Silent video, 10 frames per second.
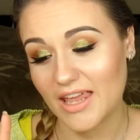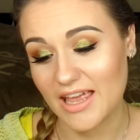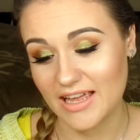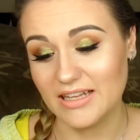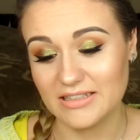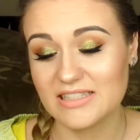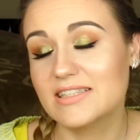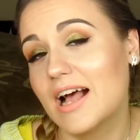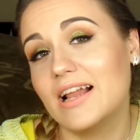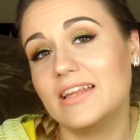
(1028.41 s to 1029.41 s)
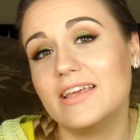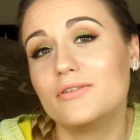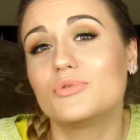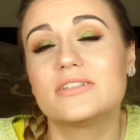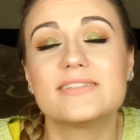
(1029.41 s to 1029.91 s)
And
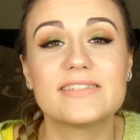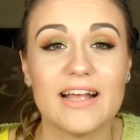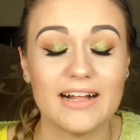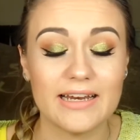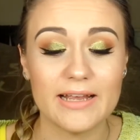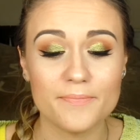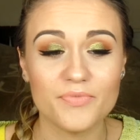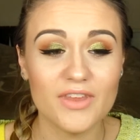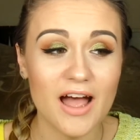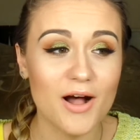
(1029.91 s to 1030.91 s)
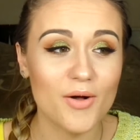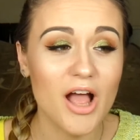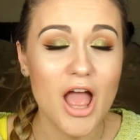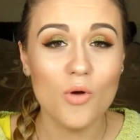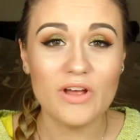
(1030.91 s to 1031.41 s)
Scully was Scully.
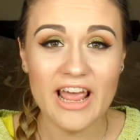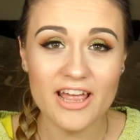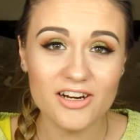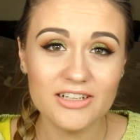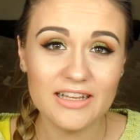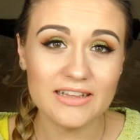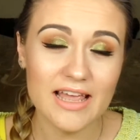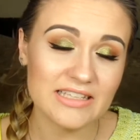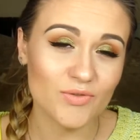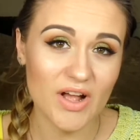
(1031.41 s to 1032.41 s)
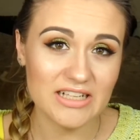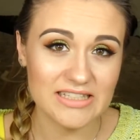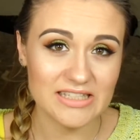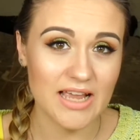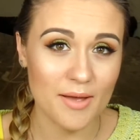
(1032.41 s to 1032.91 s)
Now, when I heard that
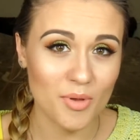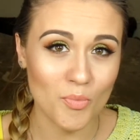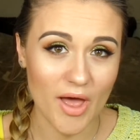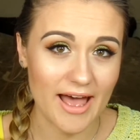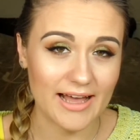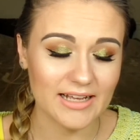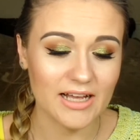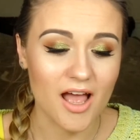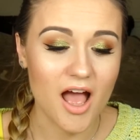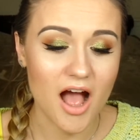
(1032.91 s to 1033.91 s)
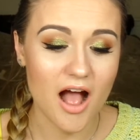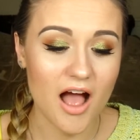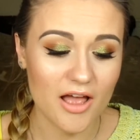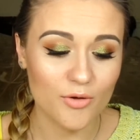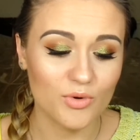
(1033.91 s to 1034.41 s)
X-Files is coming back,
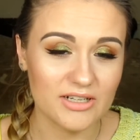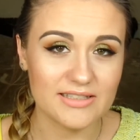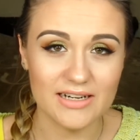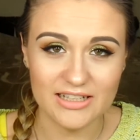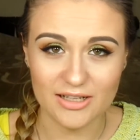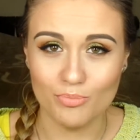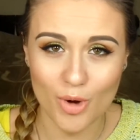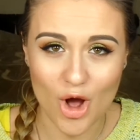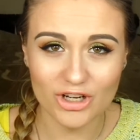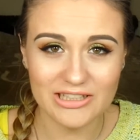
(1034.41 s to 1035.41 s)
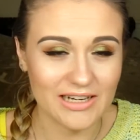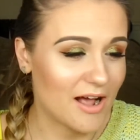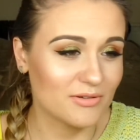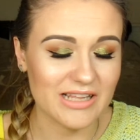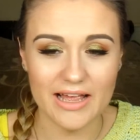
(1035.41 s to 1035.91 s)
I was a little blocked, and
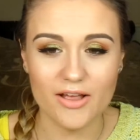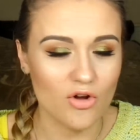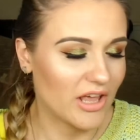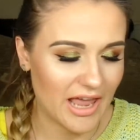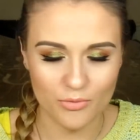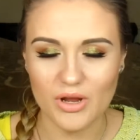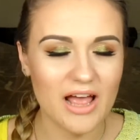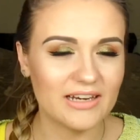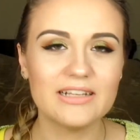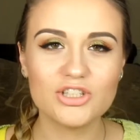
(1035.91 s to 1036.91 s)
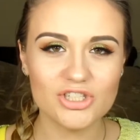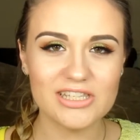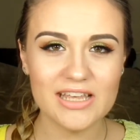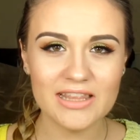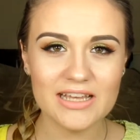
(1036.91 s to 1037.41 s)
I was like, okay, I need to
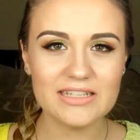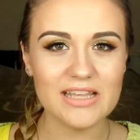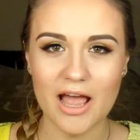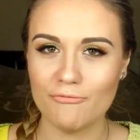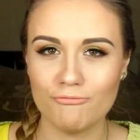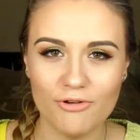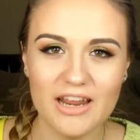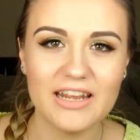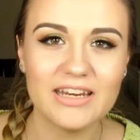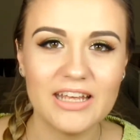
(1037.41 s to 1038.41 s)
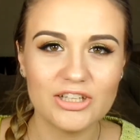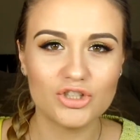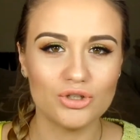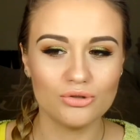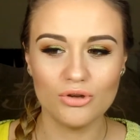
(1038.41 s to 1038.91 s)
see this. I really need
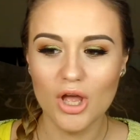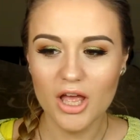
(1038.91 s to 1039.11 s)
to.